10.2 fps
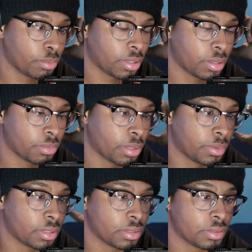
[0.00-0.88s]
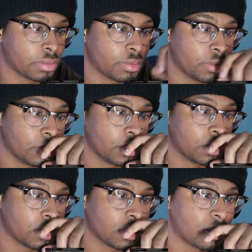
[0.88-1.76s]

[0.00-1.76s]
not about to do this.